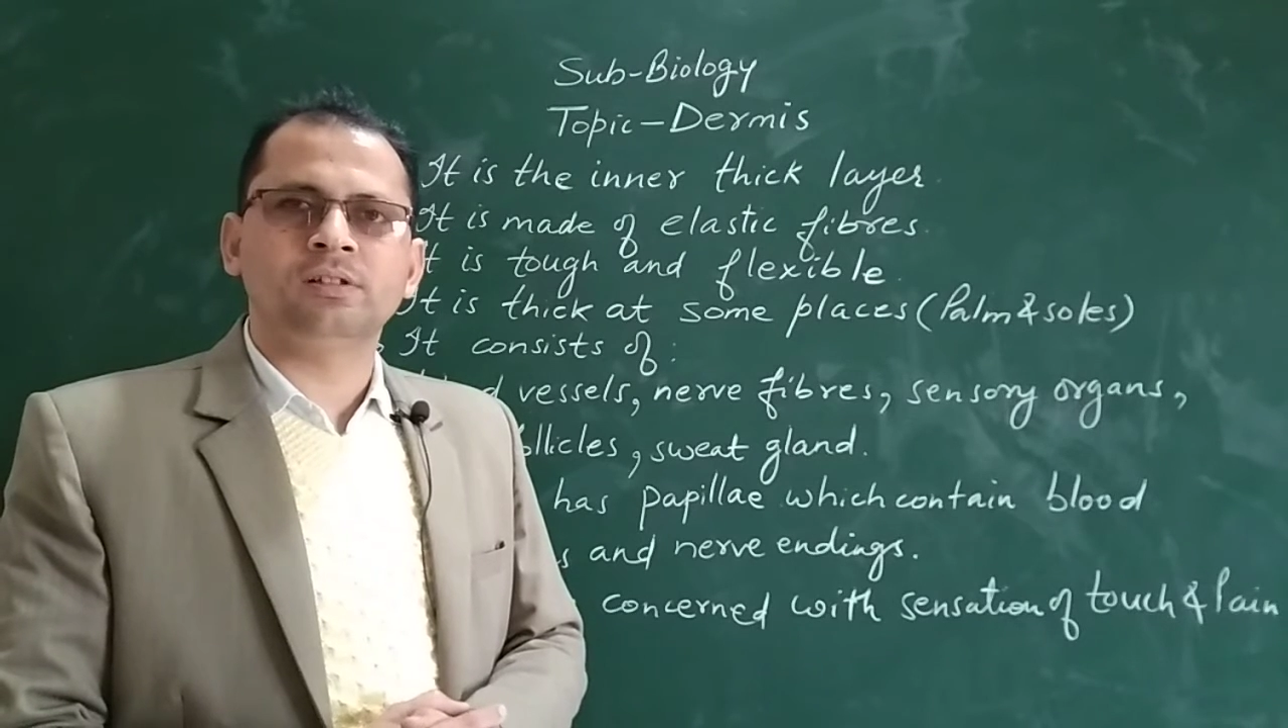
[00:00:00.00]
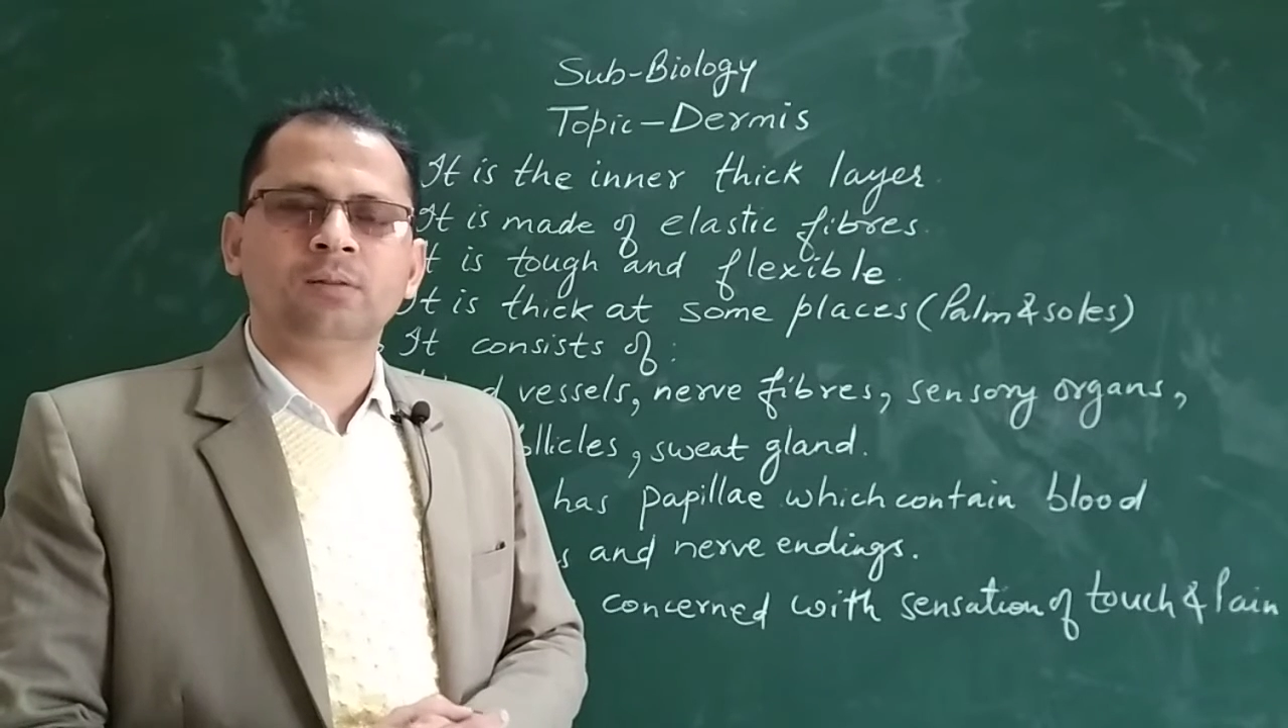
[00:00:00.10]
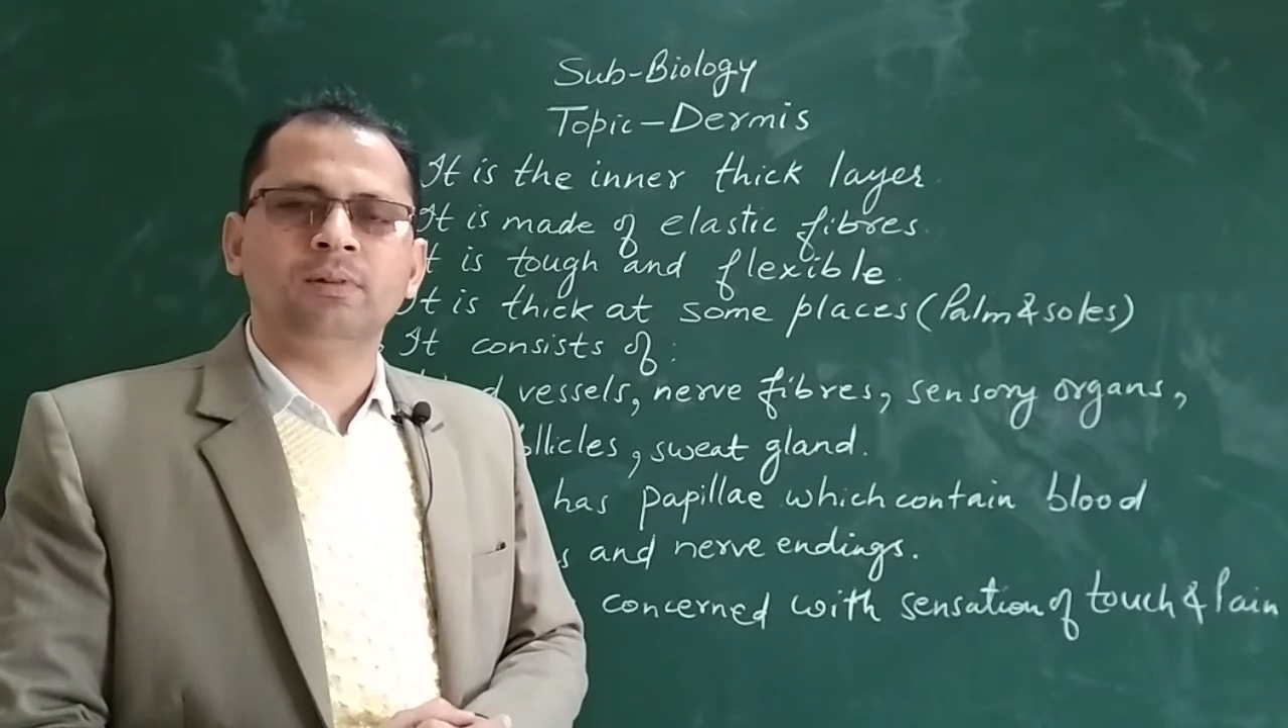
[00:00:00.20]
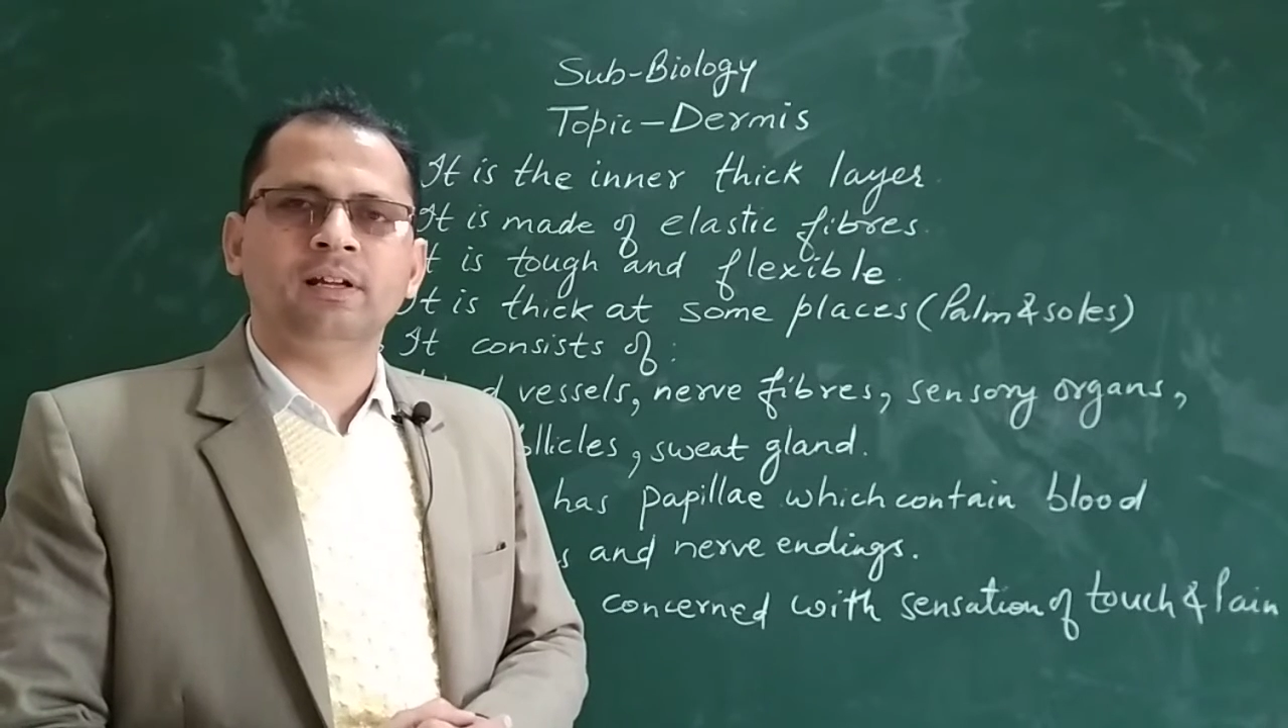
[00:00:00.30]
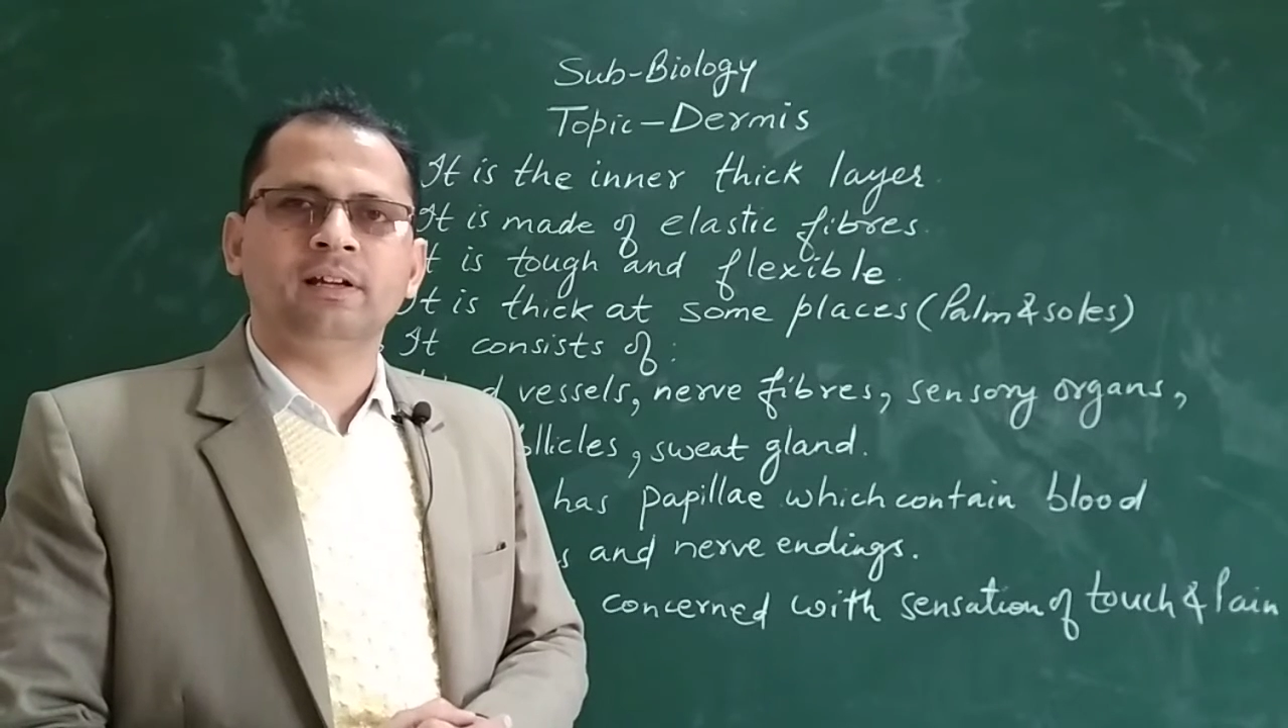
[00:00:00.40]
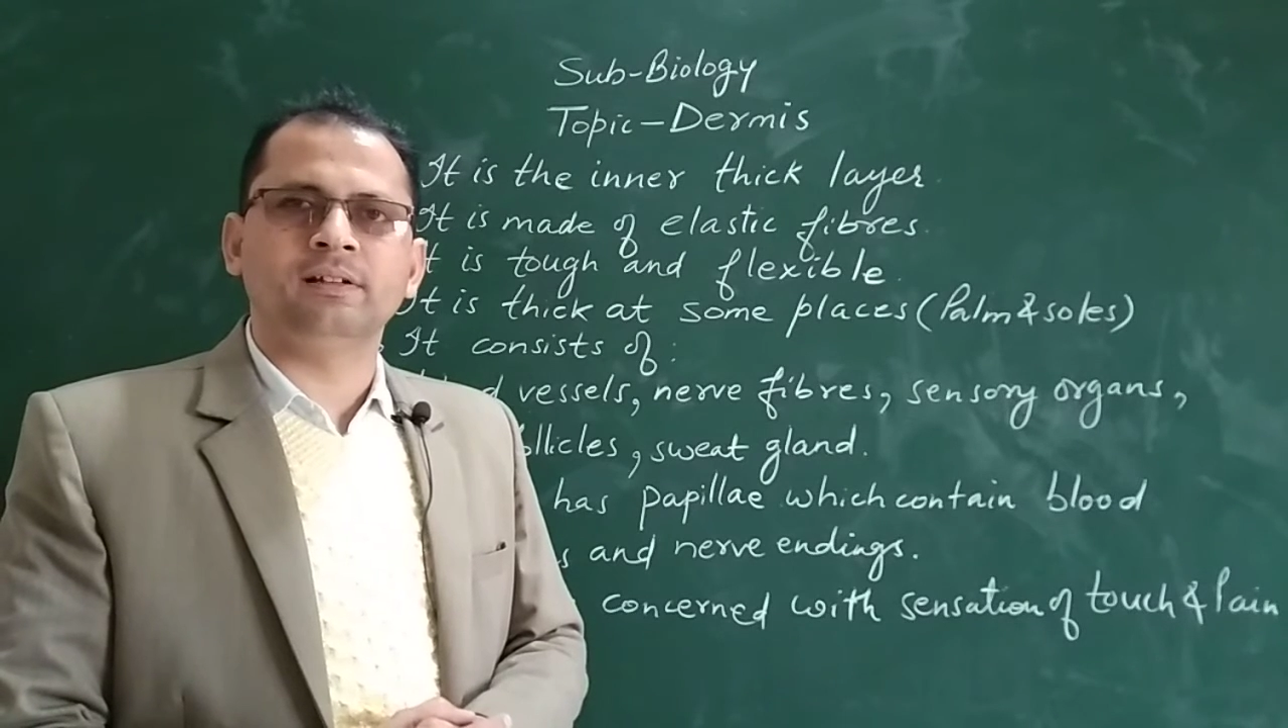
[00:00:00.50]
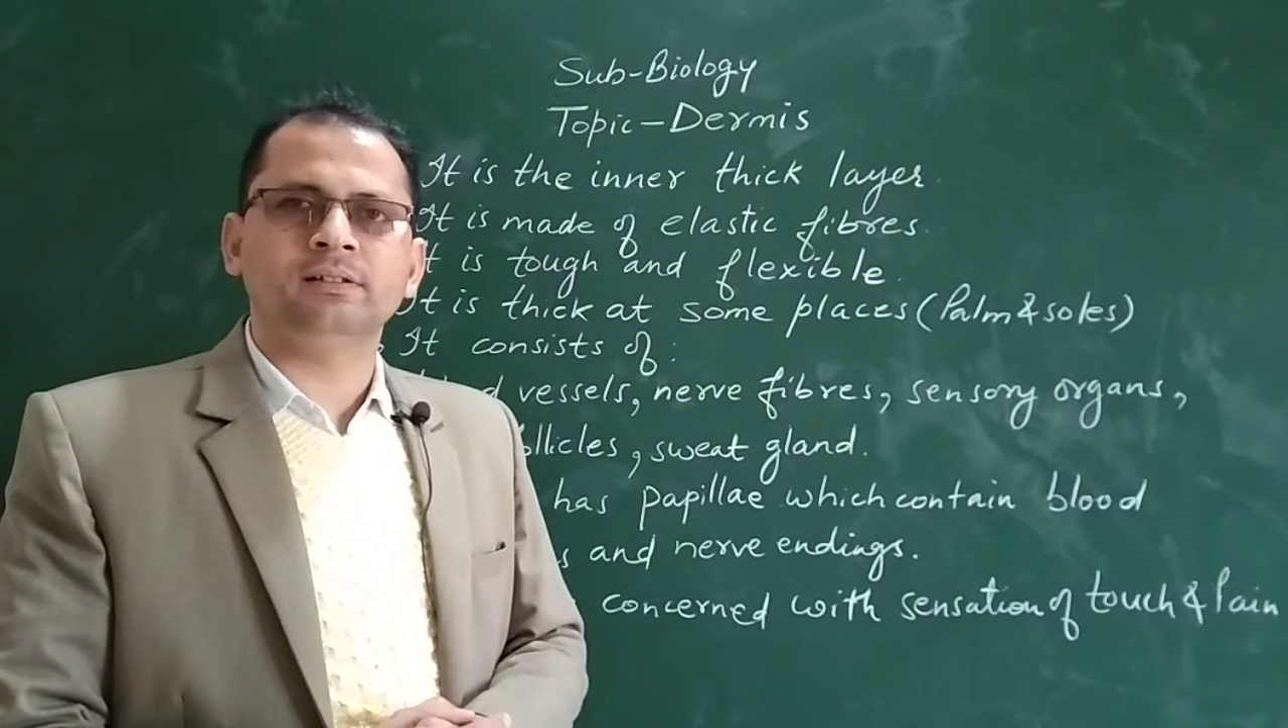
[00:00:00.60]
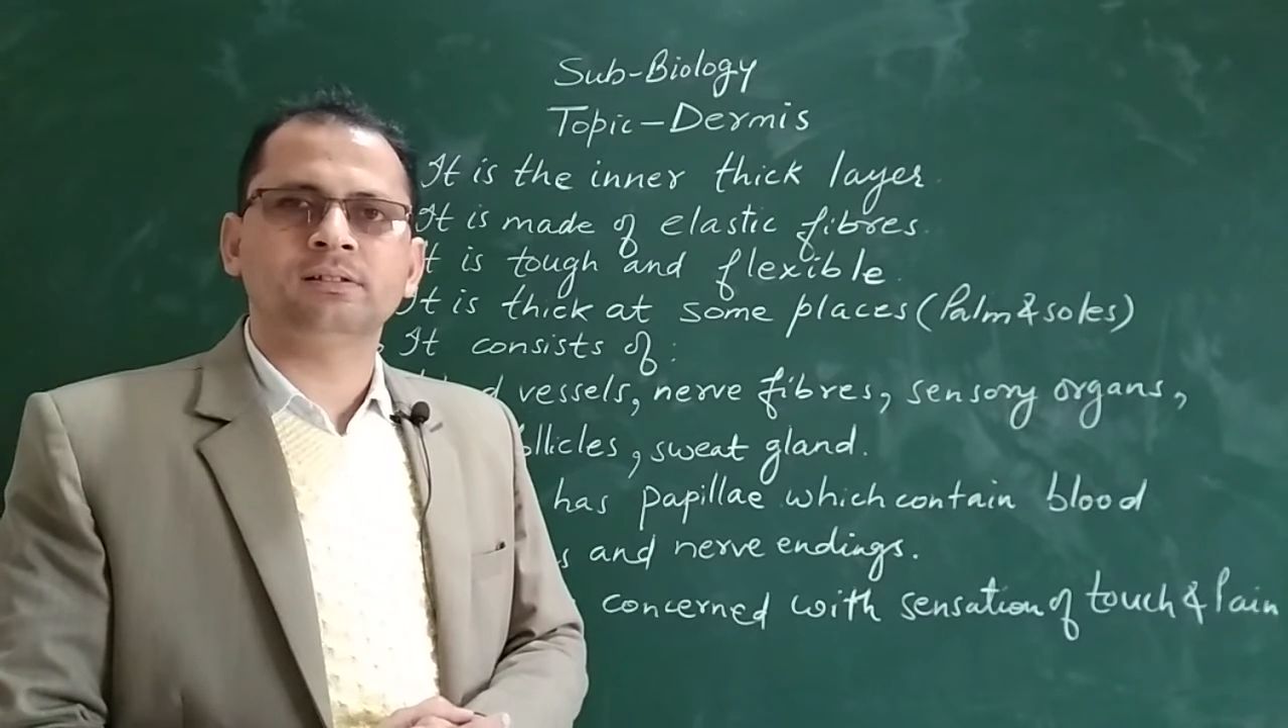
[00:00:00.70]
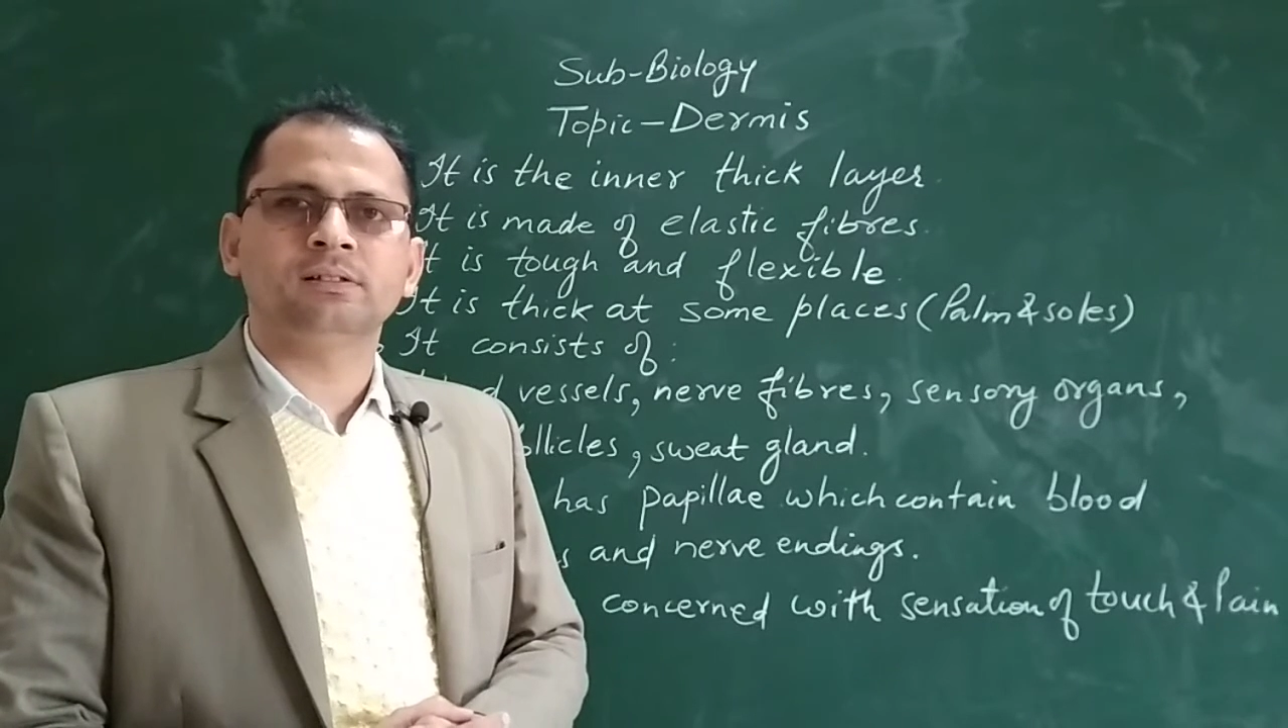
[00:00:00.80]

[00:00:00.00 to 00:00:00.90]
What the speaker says: sub layers